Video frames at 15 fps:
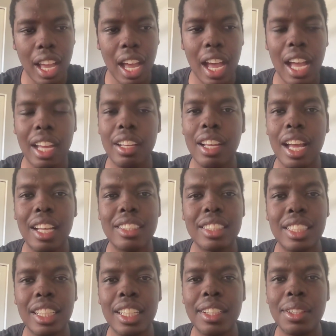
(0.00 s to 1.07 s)
I
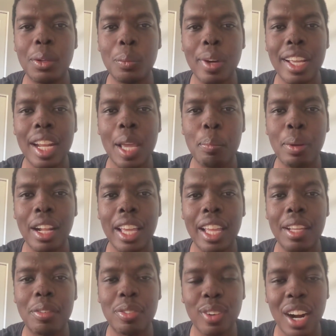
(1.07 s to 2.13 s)
seen the way they
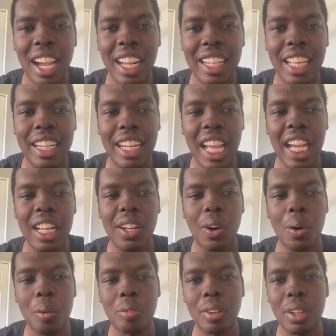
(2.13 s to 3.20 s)
played Friday night
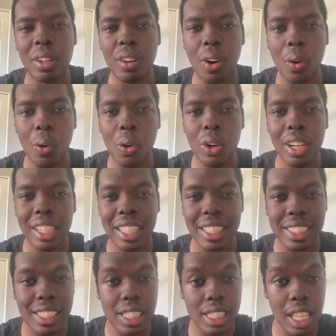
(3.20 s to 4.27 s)
over
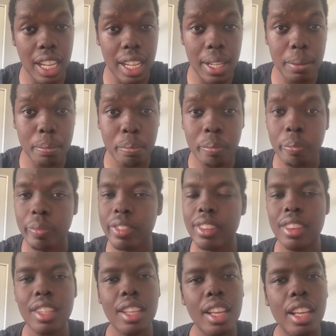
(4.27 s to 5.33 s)
Oregon State.
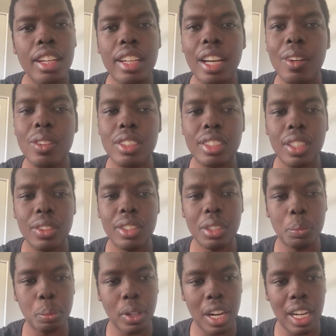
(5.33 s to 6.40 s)
There was no
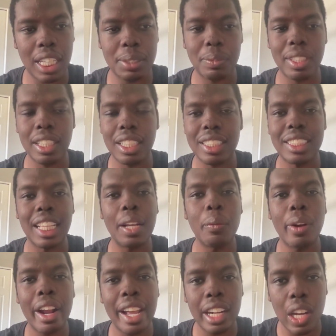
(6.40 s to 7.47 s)
surprise because they
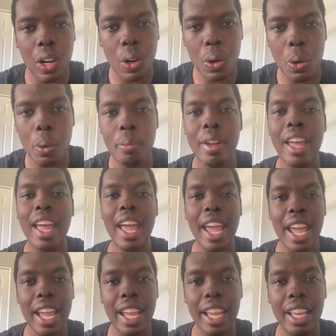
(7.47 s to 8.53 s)
were at home
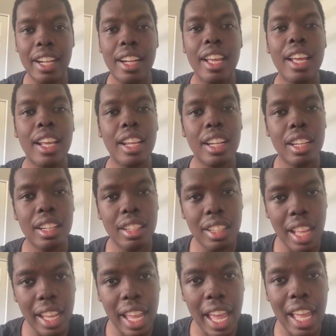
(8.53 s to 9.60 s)
and
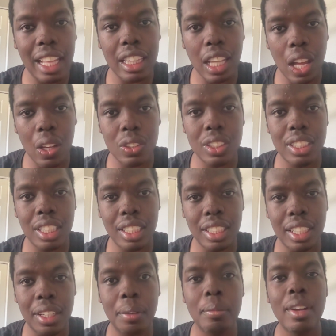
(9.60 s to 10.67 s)
they had lost to
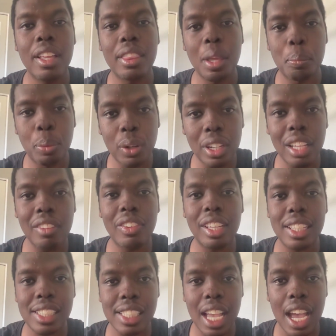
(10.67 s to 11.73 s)
them the
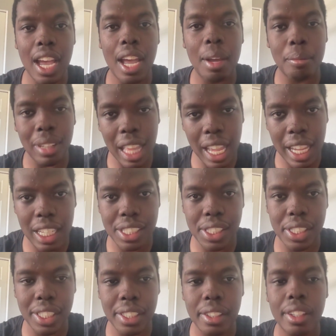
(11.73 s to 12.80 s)
previous time
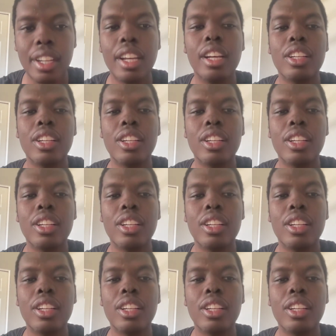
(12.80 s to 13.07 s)
last year.